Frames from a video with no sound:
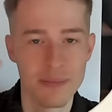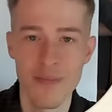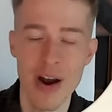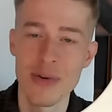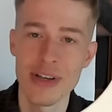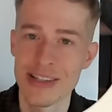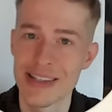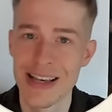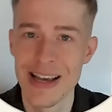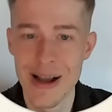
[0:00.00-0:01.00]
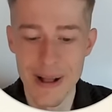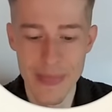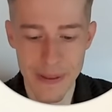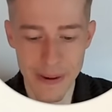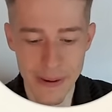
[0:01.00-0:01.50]
various
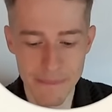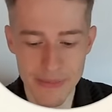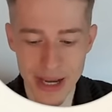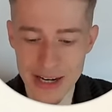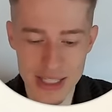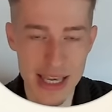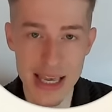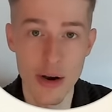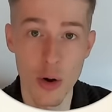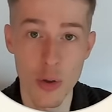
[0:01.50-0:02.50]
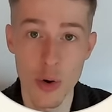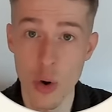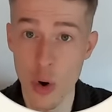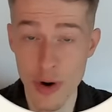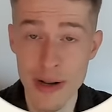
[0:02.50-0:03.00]
techniques
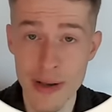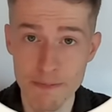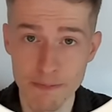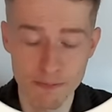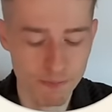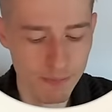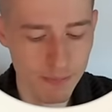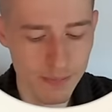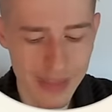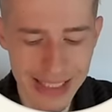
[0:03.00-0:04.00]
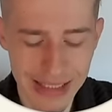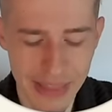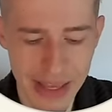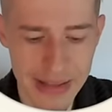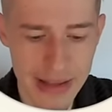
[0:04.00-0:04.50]
although already,
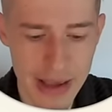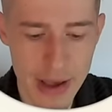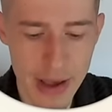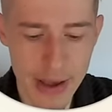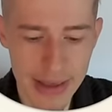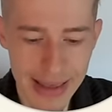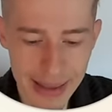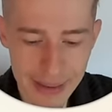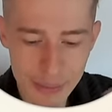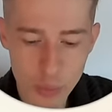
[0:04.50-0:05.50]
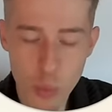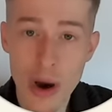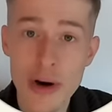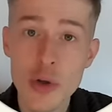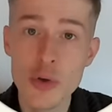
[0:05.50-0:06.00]
then
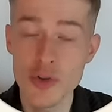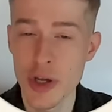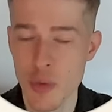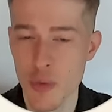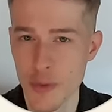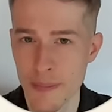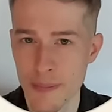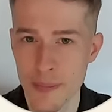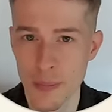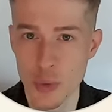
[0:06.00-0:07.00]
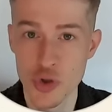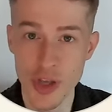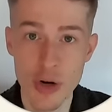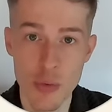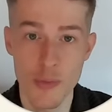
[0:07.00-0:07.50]
where do you stand with him? You
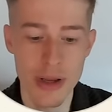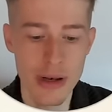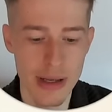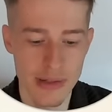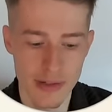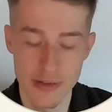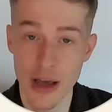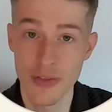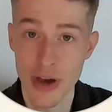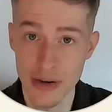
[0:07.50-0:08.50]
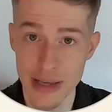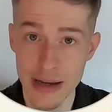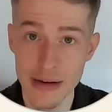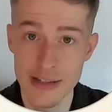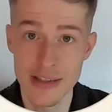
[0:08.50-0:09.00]
stand within, it's not done
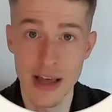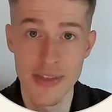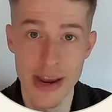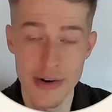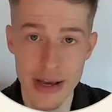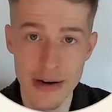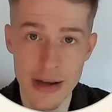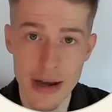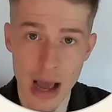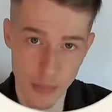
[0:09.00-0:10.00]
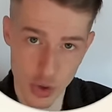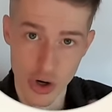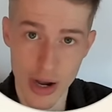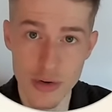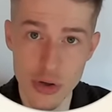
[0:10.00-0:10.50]
yet, it's not there yet. I'm
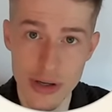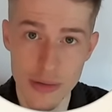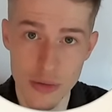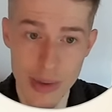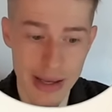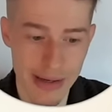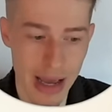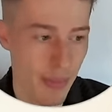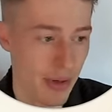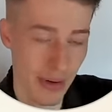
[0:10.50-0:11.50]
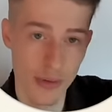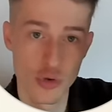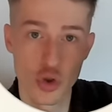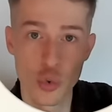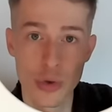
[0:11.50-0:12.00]
trying to make it happen
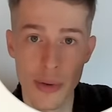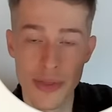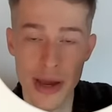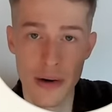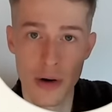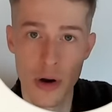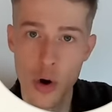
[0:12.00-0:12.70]
soon out there.